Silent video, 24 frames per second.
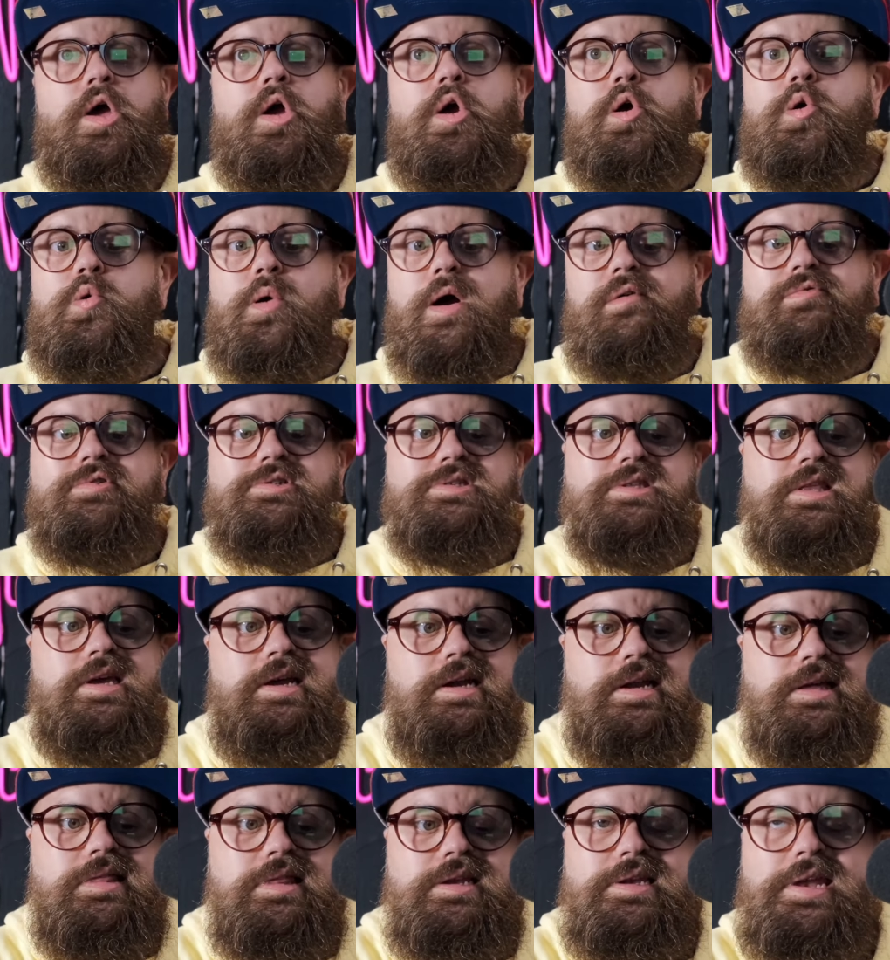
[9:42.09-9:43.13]
Whoever's
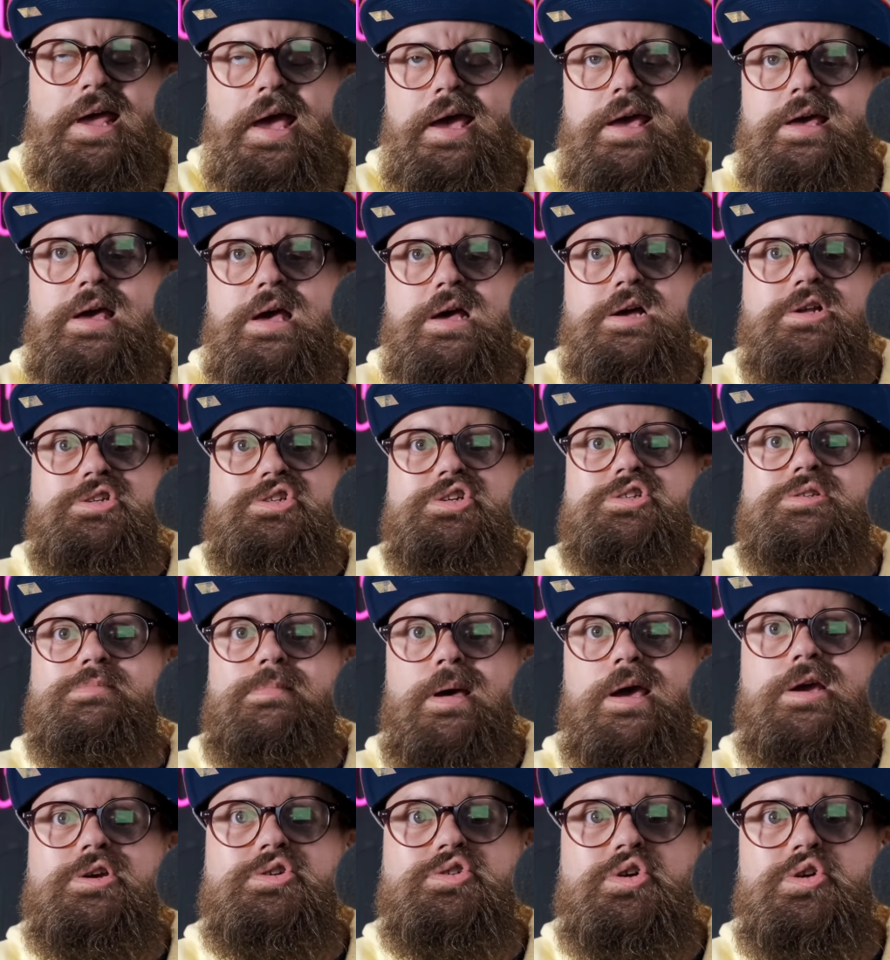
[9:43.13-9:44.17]
leading the day, just
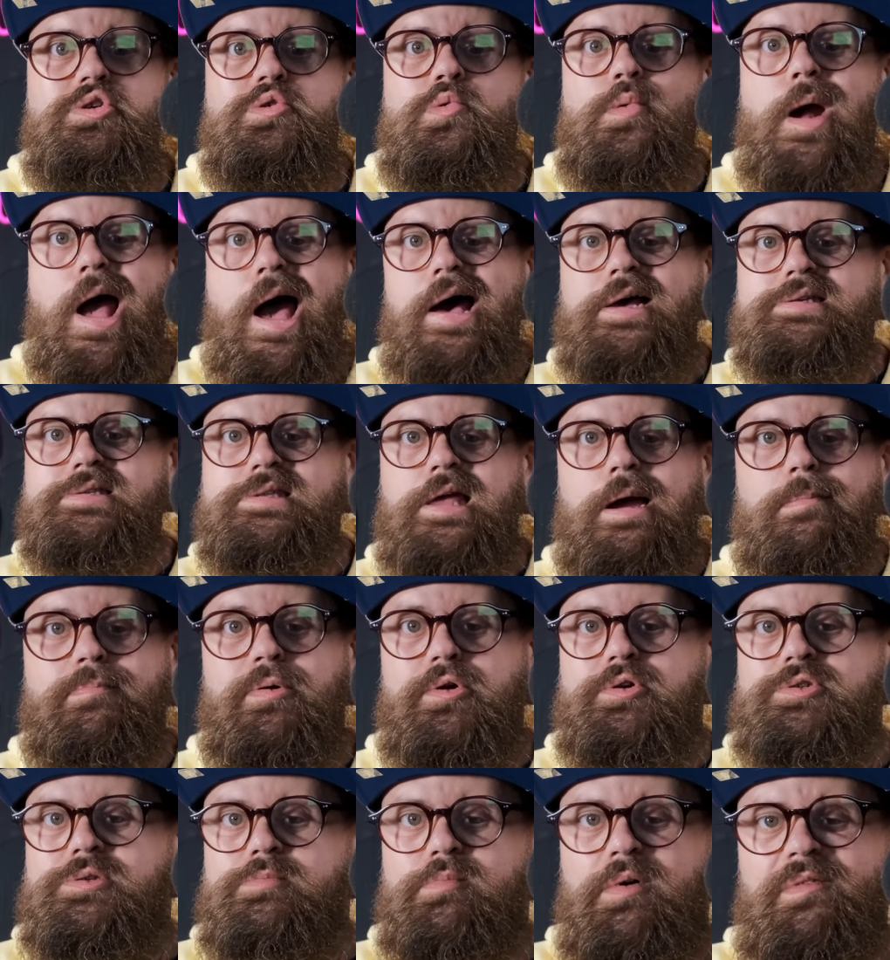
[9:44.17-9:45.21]
make sure you ask that
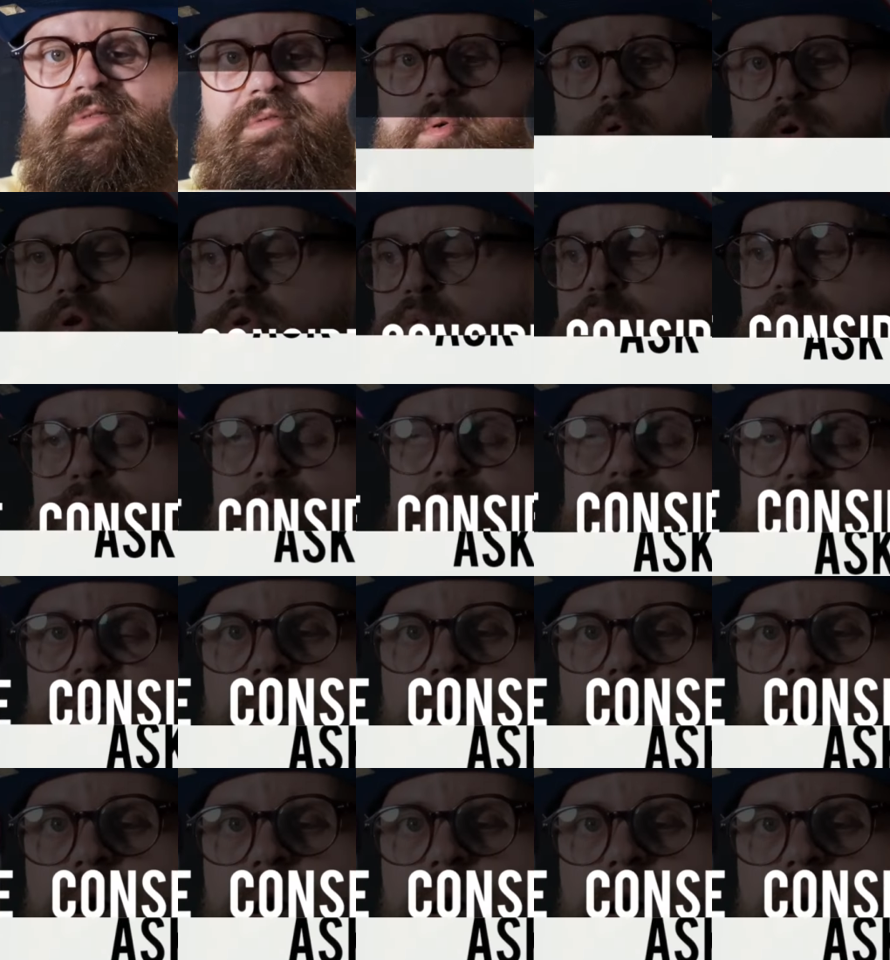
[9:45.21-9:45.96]
person before you move